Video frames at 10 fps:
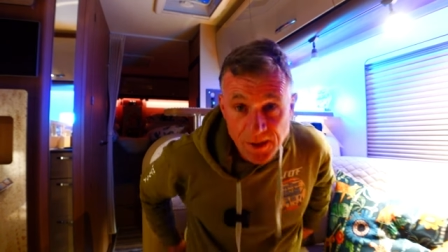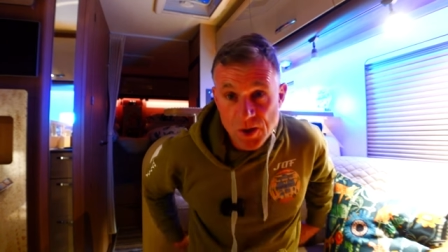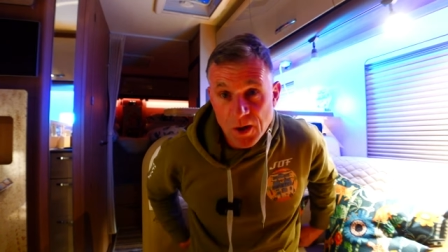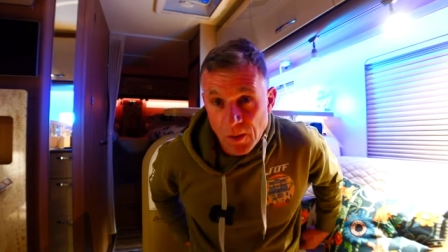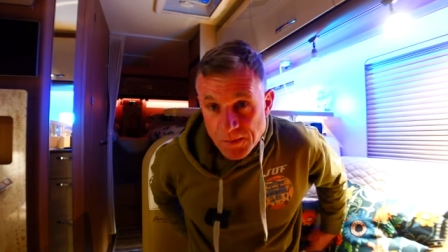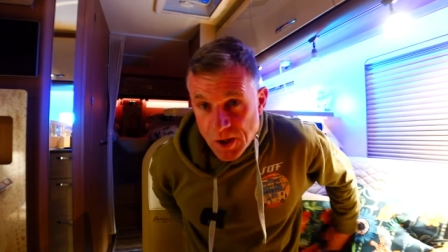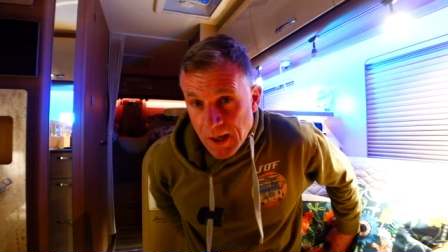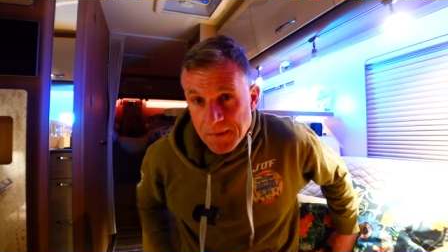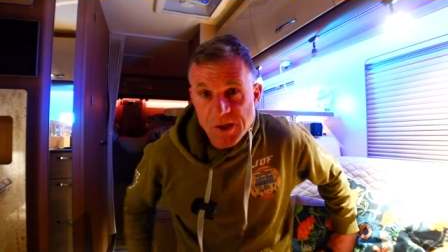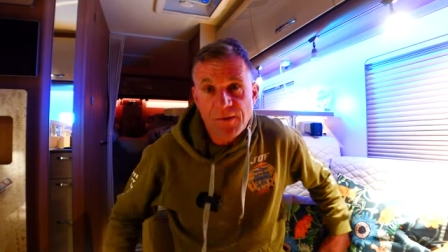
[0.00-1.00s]
So I'm just
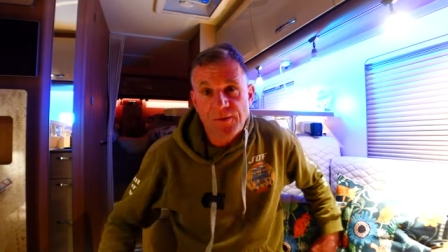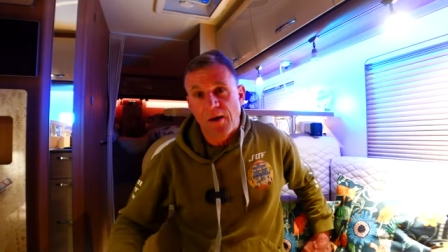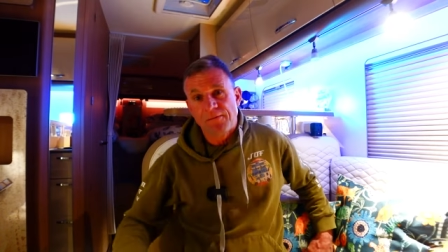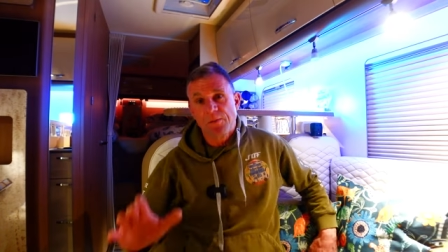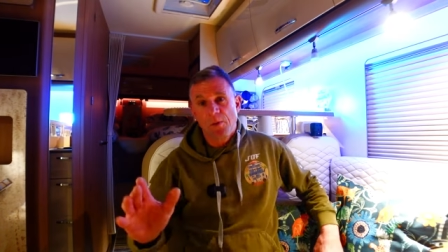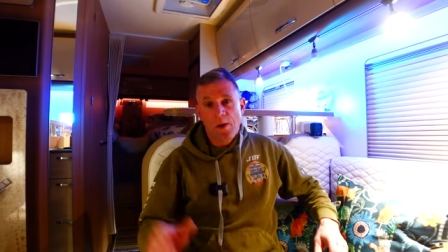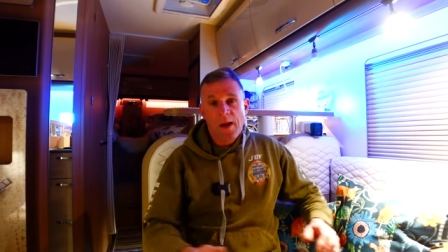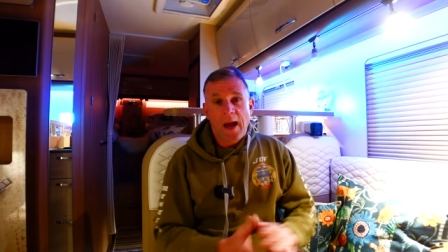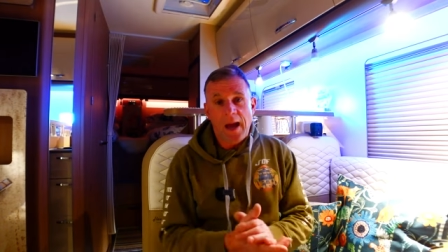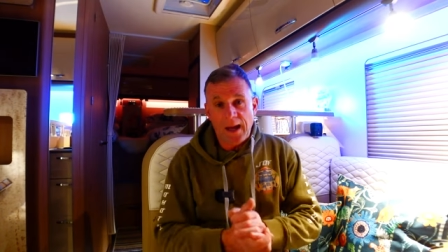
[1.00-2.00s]
getting myself comfortable.
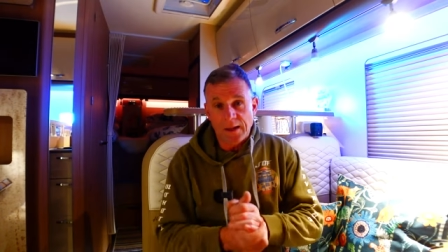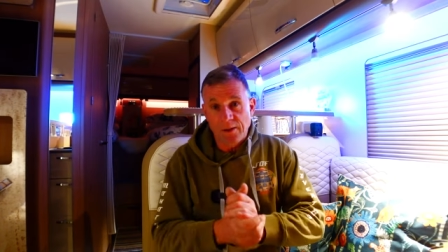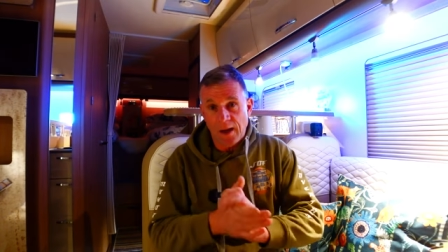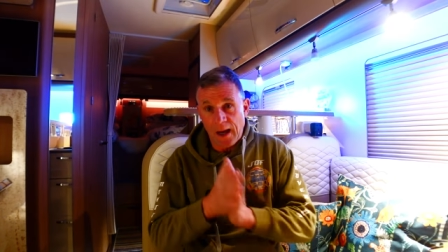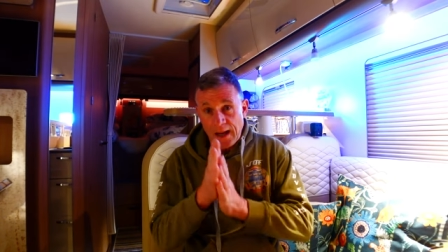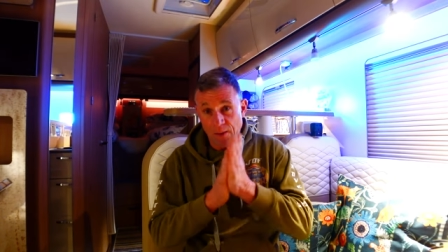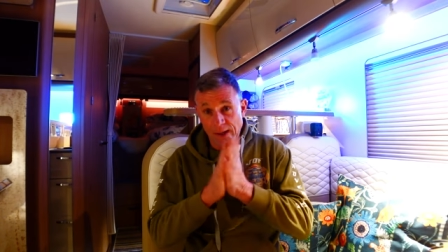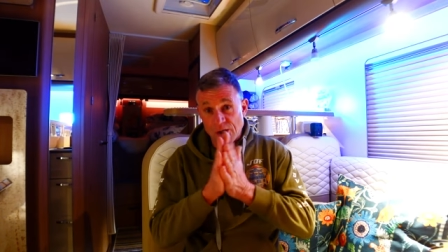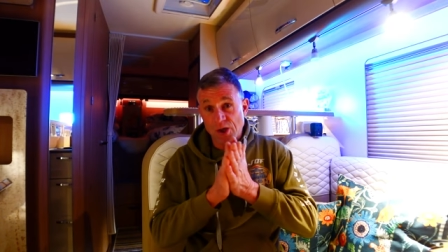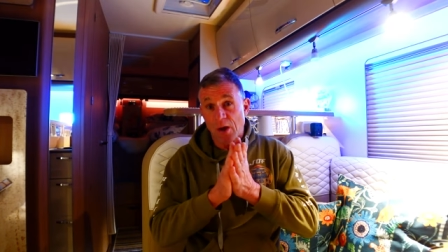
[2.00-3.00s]
And uh,
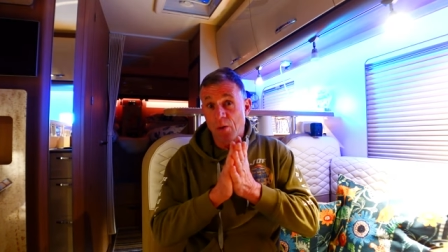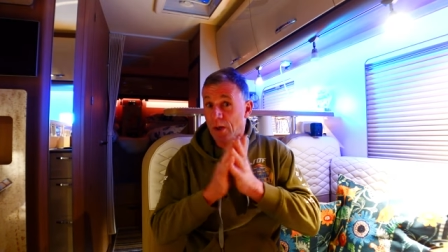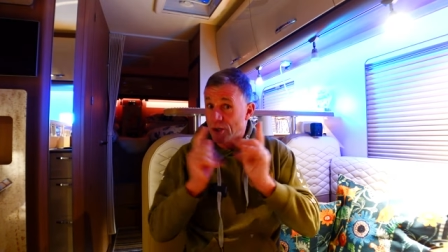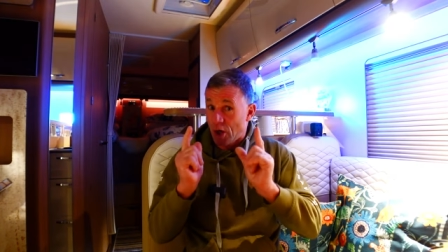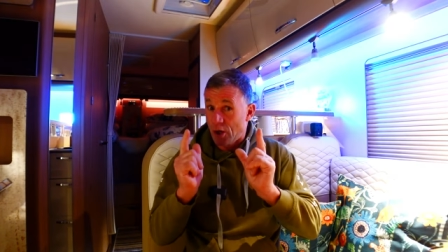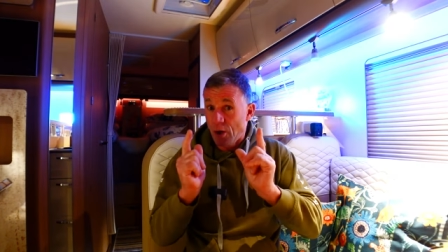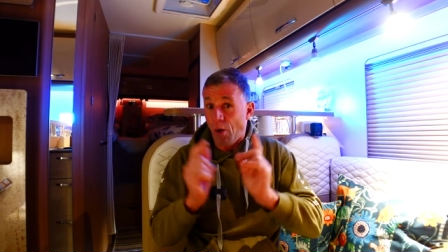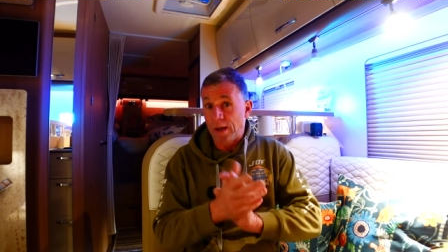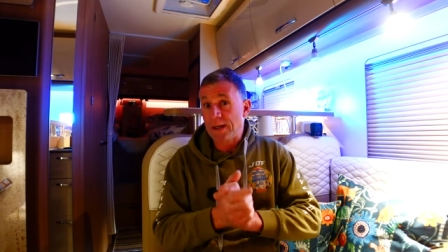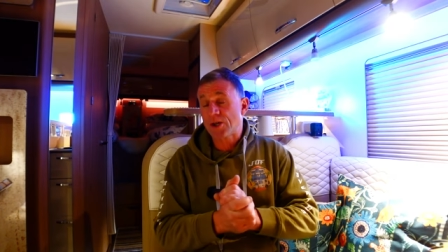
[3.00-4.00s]
anyway, so
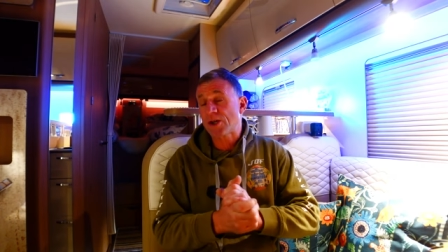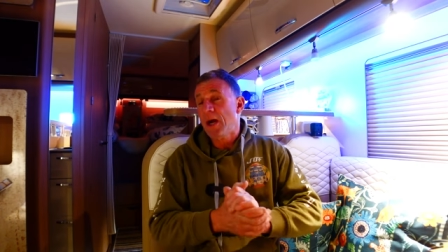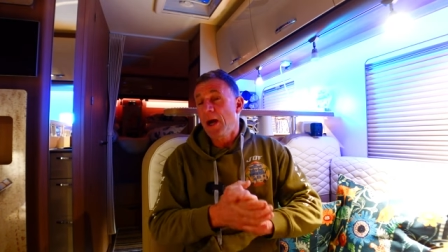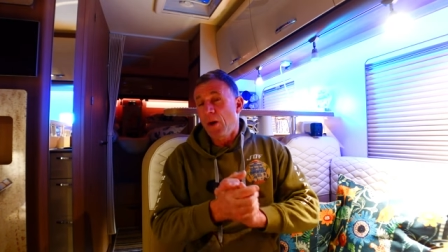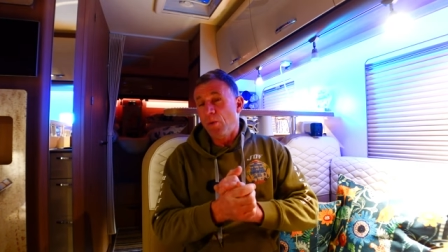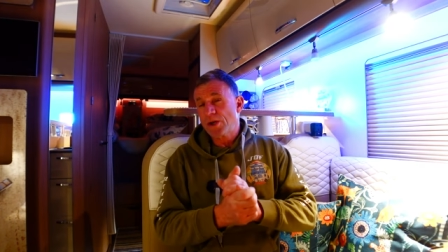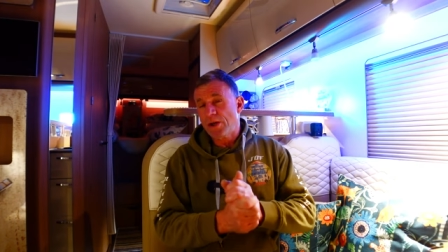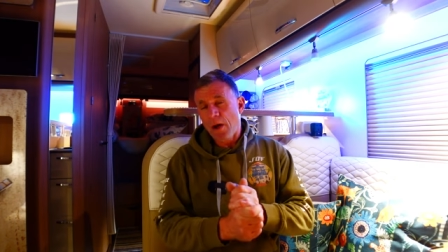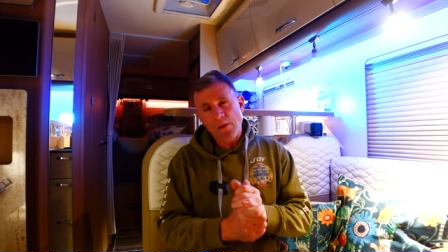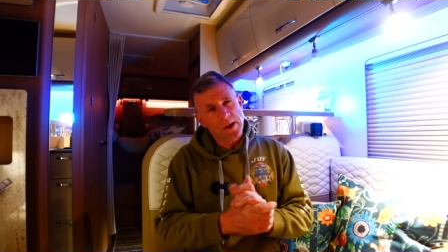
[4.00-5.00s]
tonight was
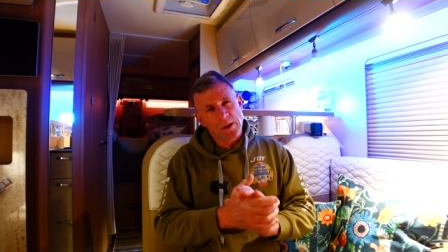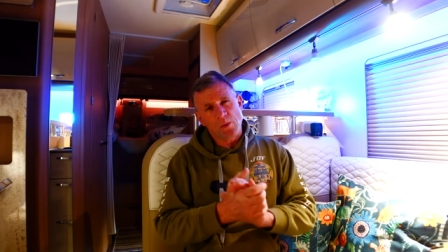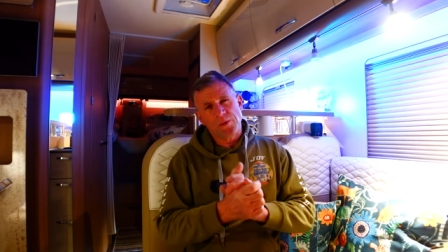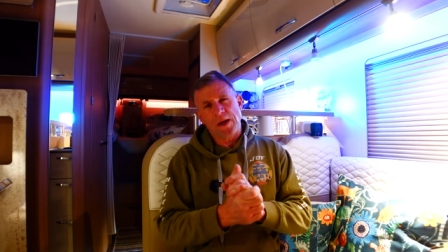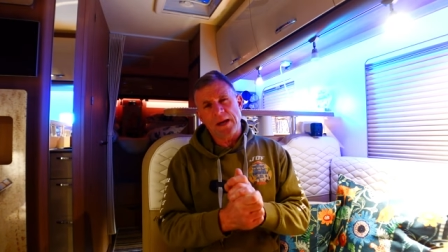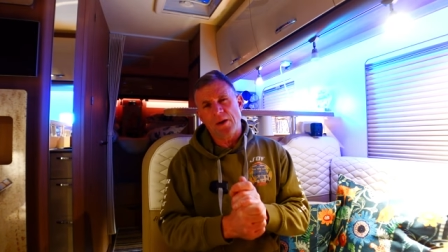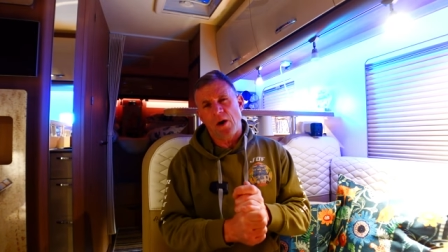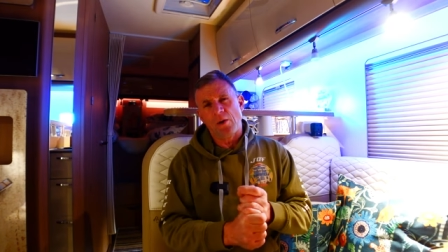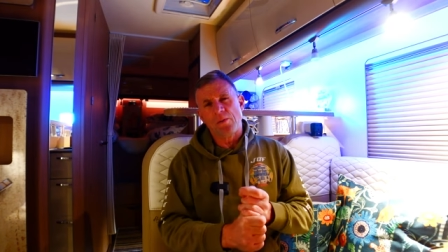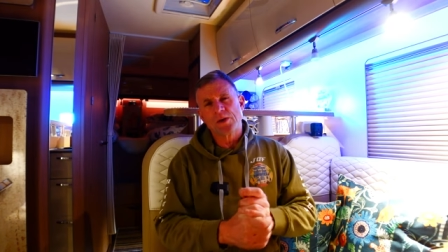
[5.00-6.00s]
another little thing that
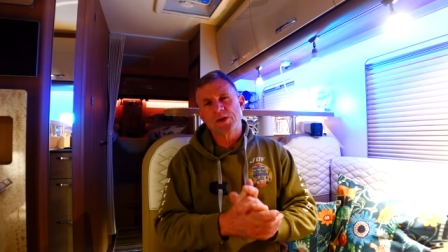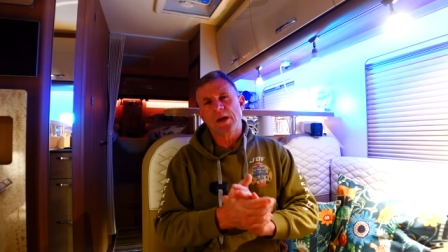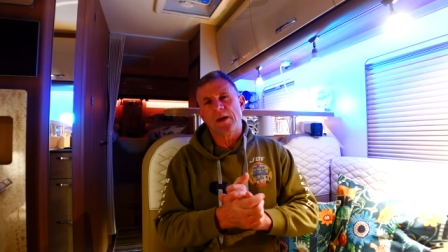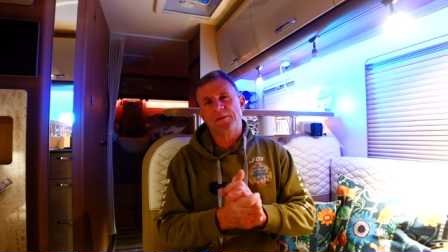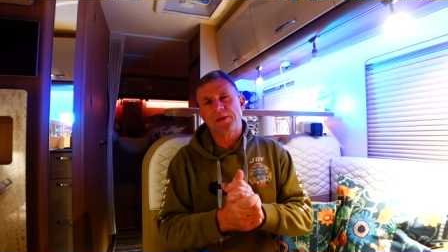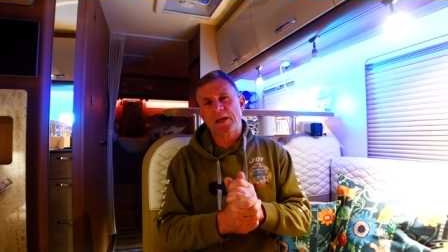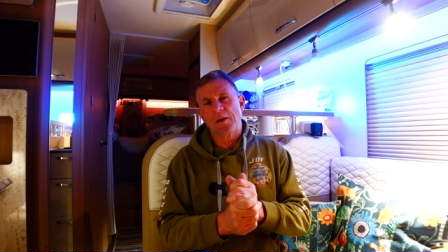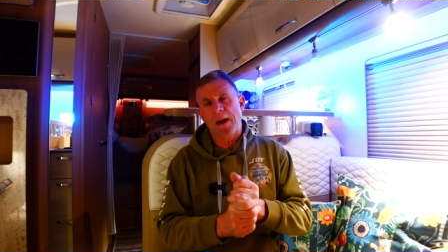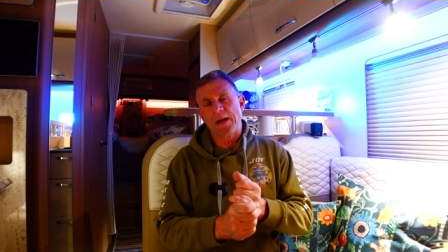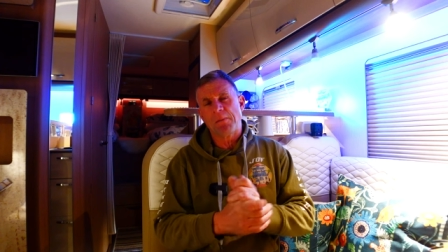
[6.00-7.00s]
I was uh,
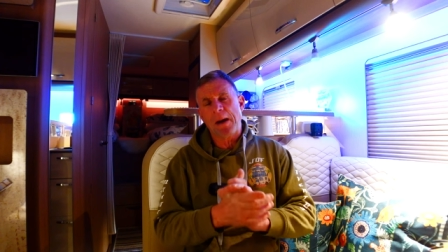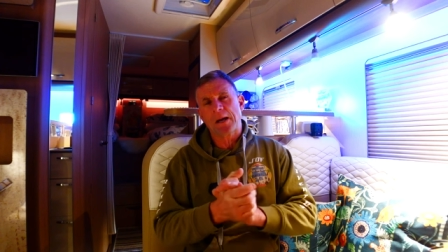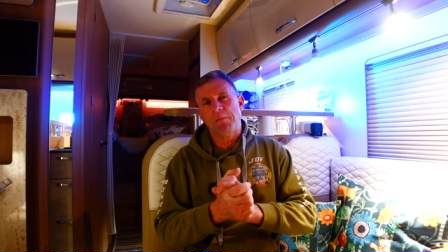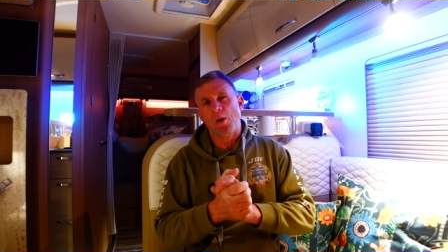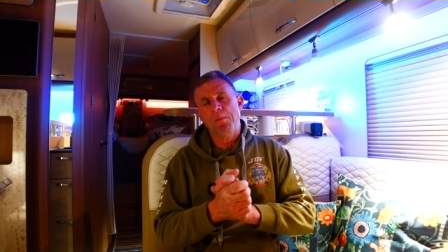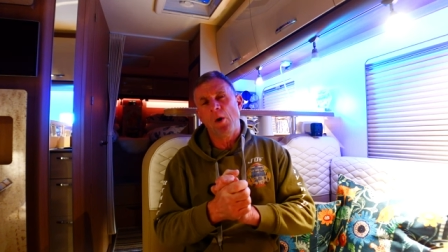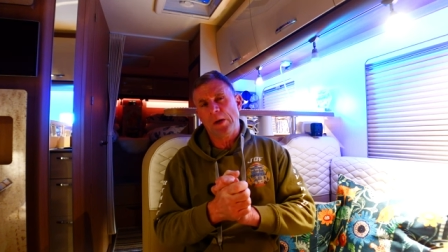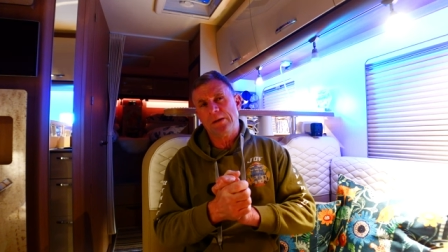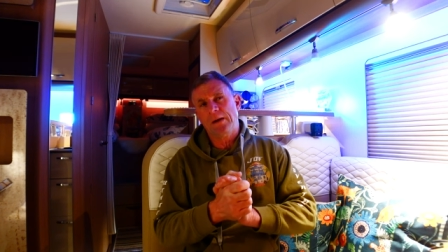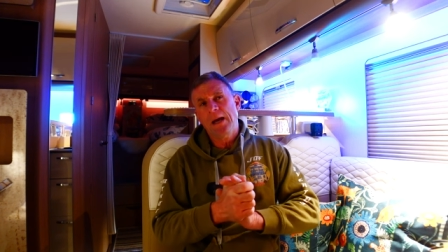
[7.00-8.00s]
thinking about in the back of my
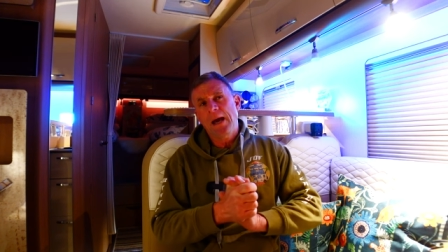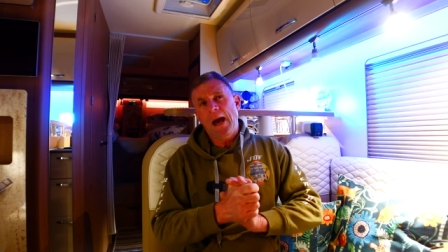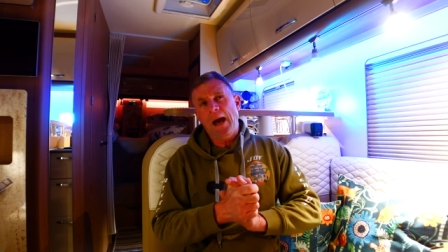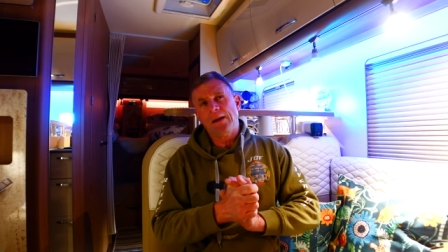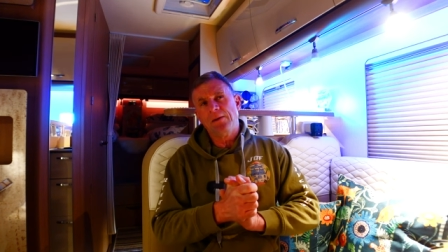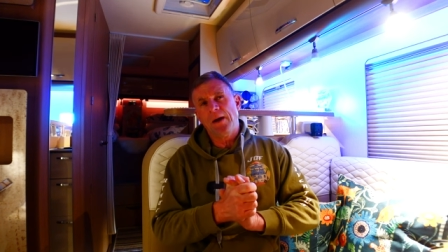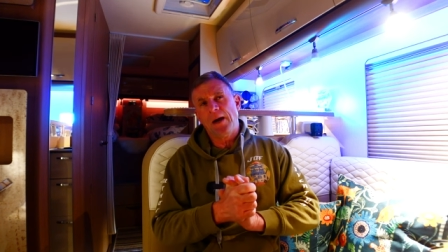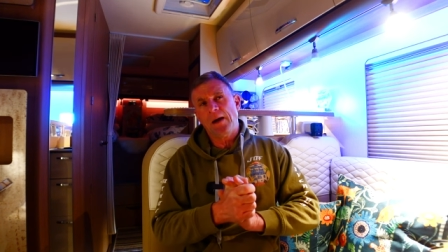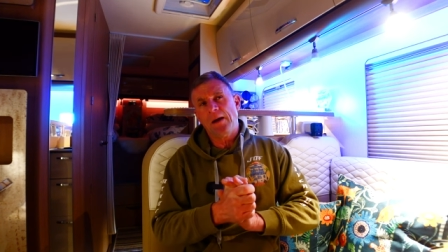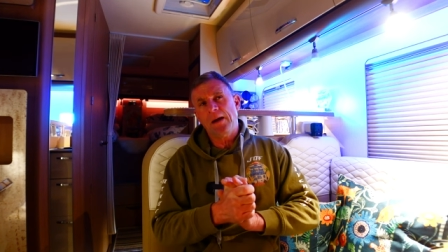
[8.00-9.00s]
mind. And
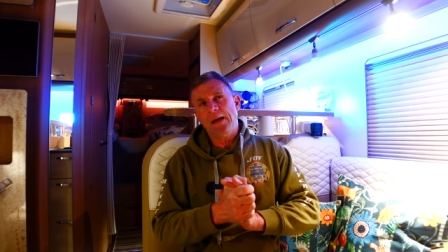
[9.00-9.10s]
uh,